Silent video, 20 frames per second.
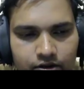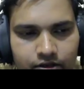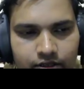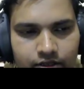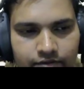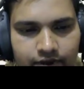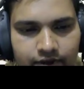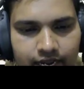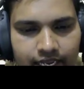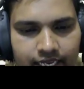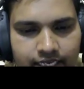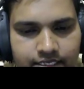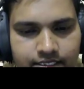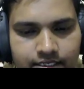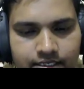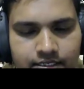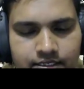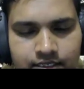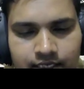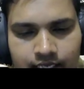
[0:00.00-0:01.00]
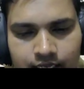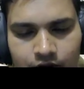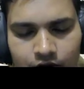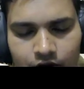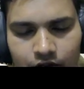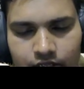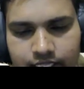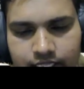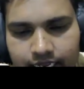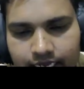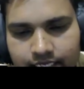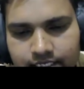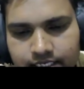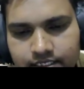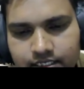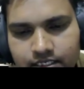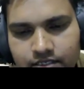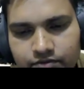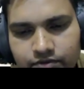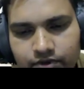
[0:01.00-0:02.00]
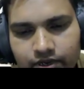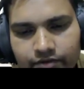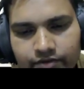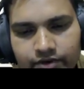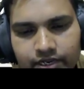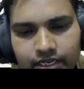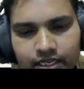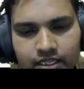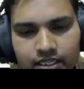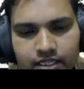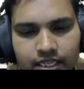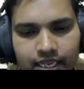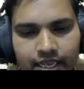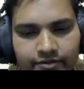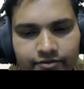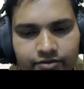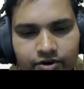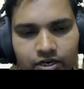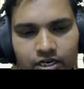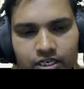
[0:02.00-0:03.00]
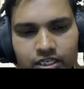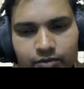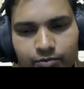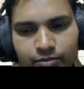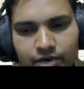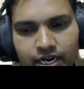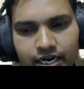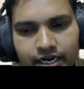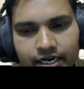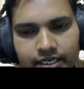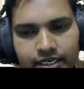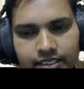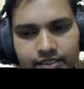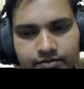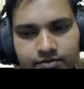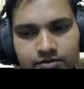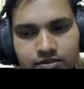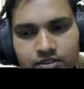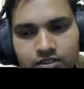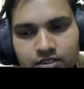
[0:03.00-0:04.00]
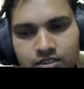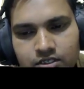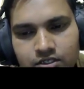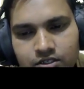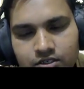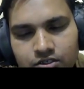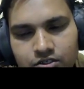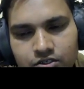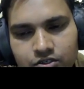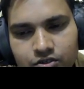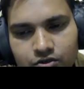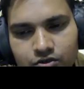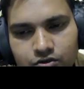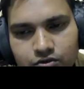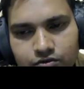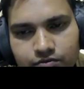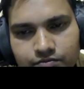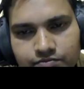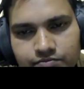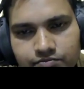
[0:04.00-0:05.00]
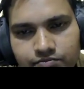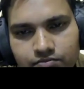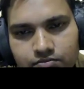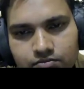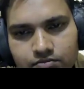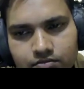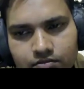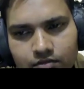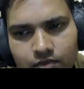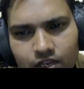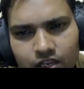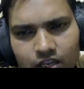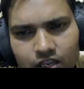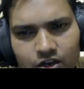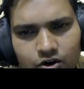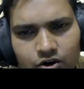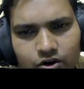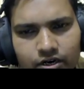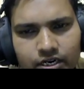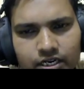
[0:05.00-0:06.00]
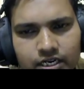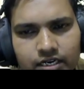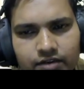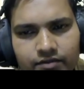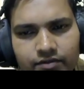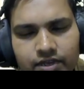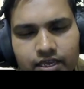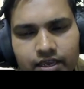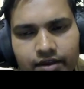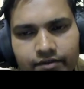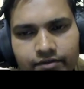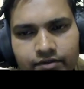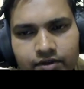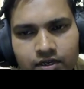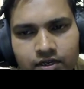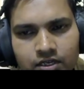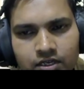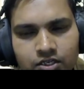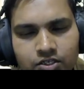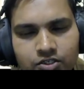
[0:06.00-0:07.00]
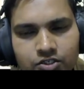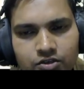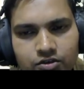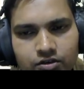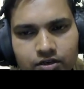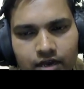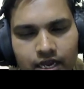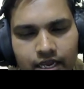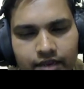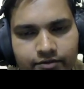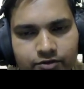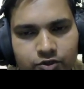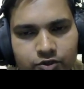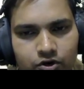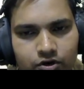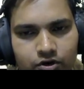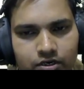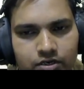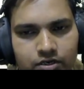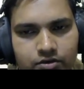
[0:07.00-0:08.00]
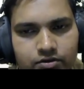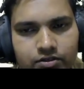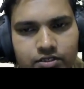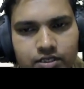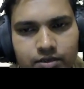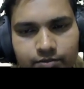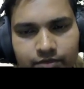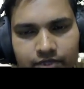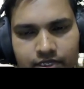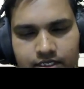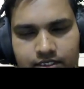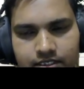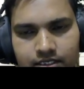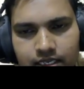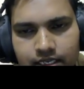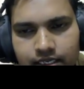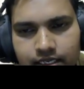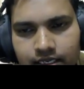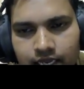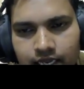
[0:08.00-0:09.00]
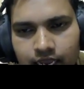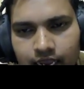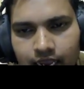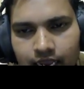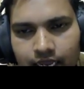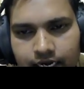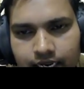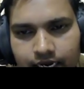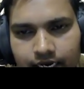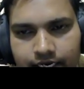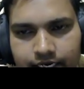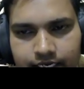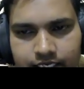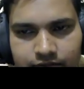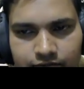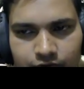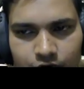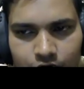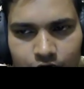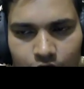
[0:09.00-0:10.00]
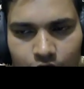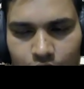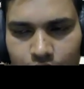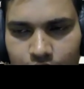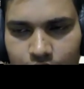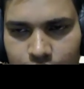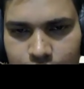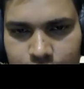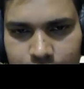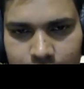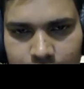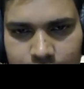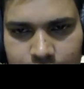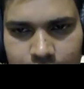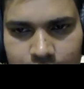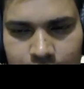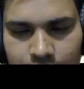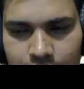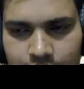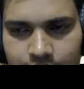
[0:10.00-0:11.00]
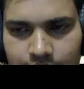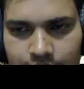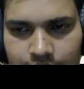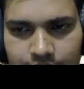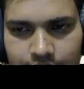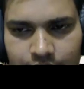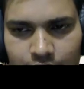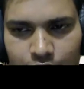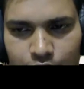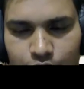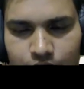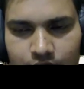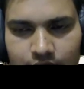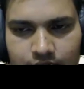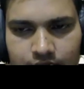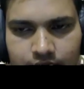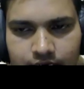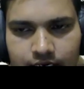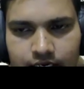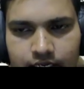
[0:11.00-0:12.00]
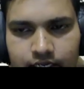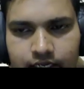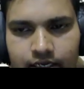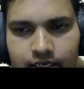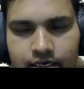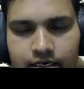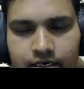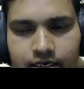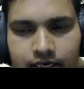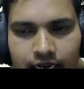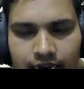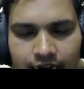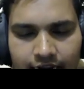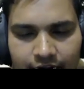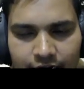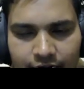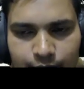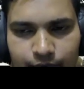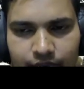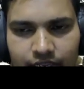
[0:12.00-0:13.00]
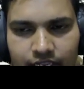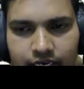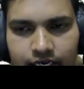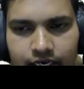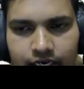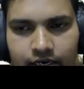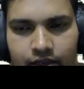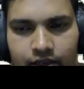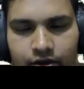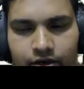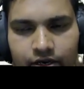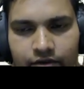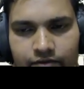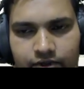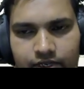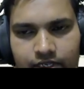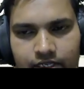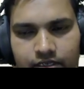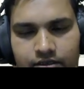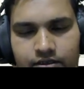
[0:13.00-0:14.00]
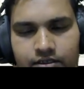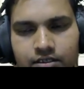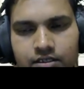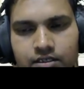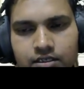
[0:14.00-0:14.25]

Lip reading: on the y-axis, on the x-axis we have taken the effort and the priority. So accordingly, I have chalked down some things like analytics for all users that include learner, admin, or even the